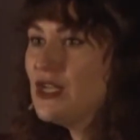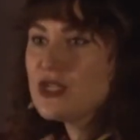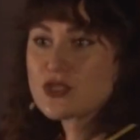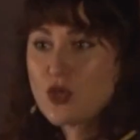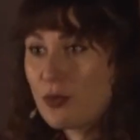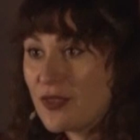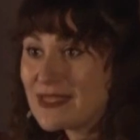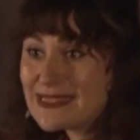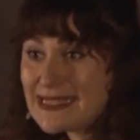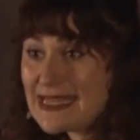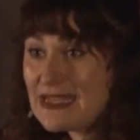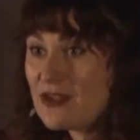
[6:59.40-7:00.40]
stop the
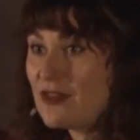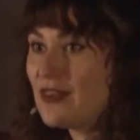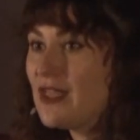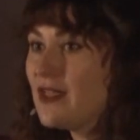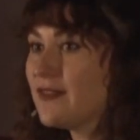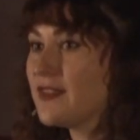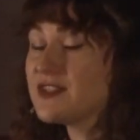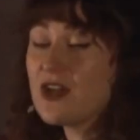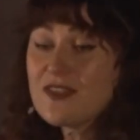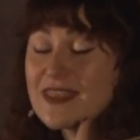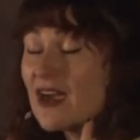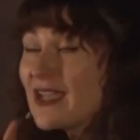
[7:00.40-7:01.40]
steal,
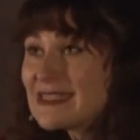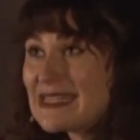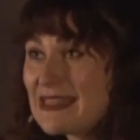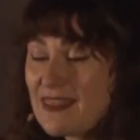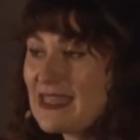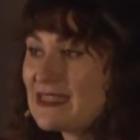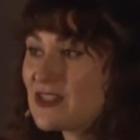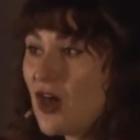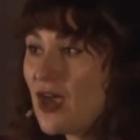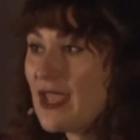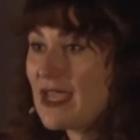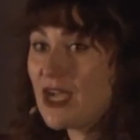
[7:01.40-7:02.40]
the idea that the
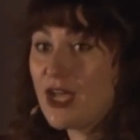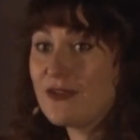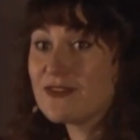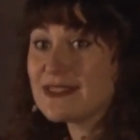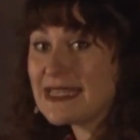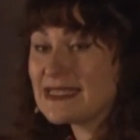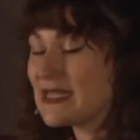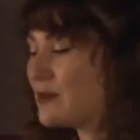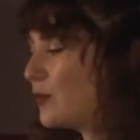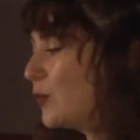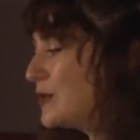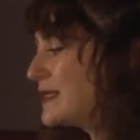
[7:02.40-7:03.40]
entire kind of
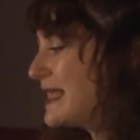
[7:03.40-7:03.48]
system was